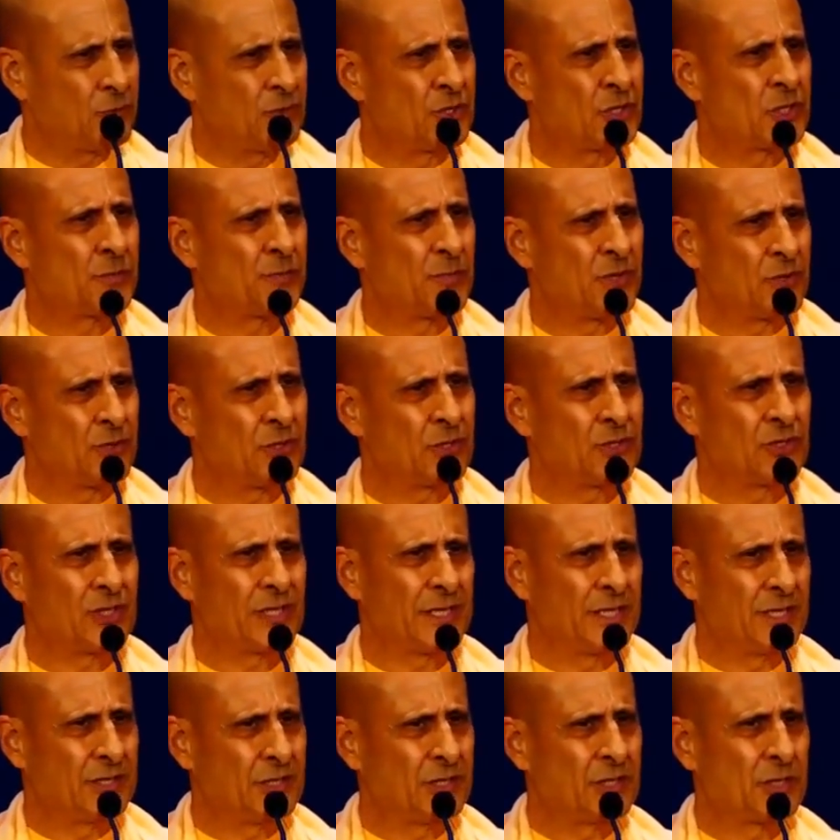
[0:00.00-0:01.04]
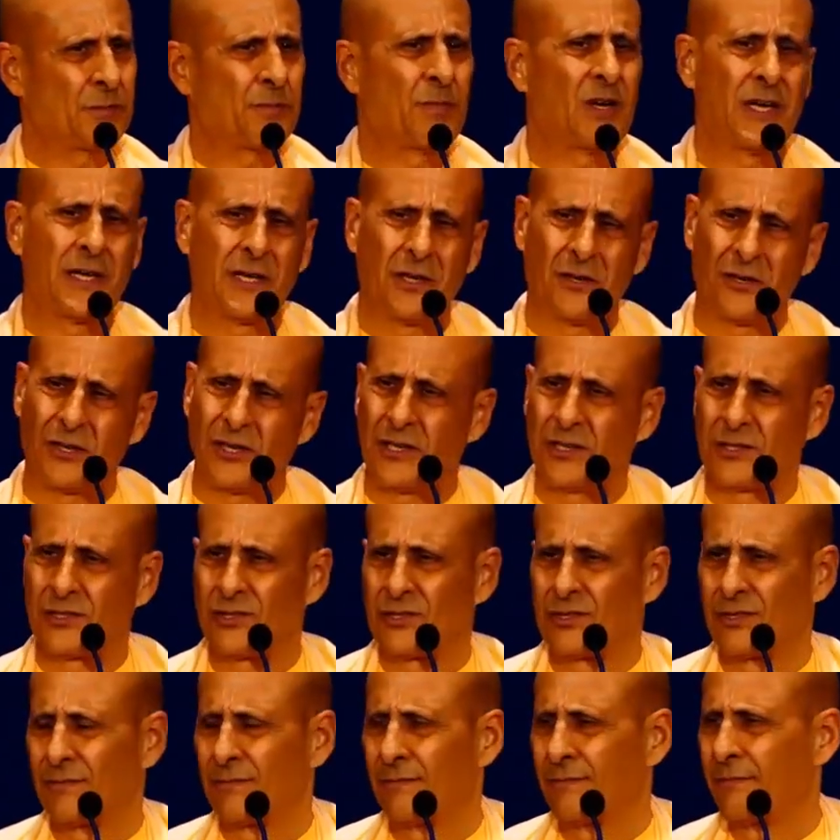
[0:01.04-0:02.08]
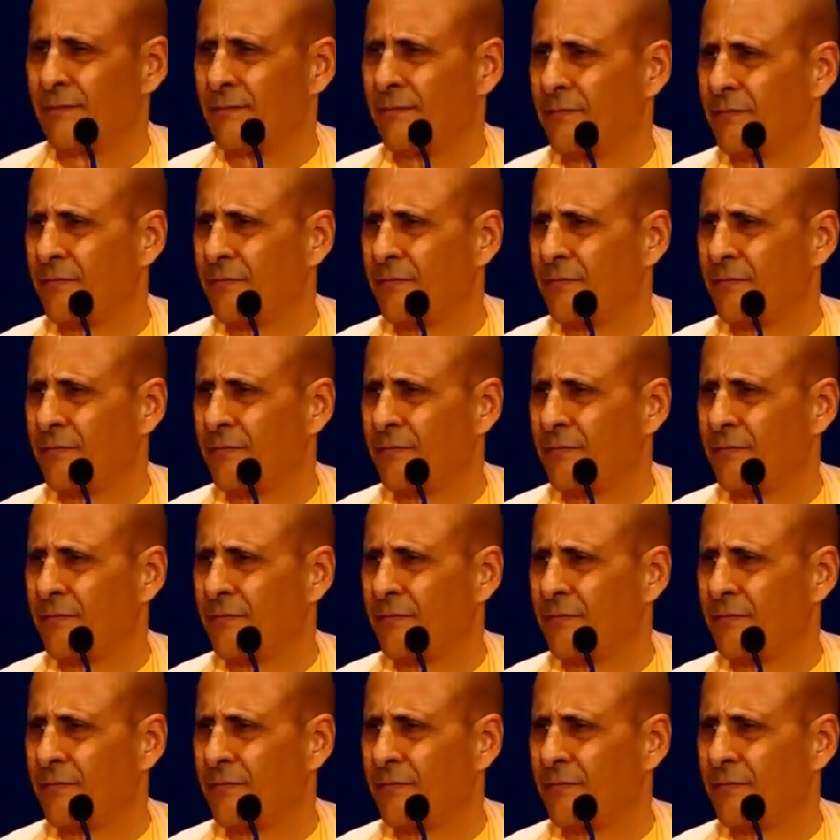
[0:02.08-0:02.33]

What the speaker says: who spiritually inspire us.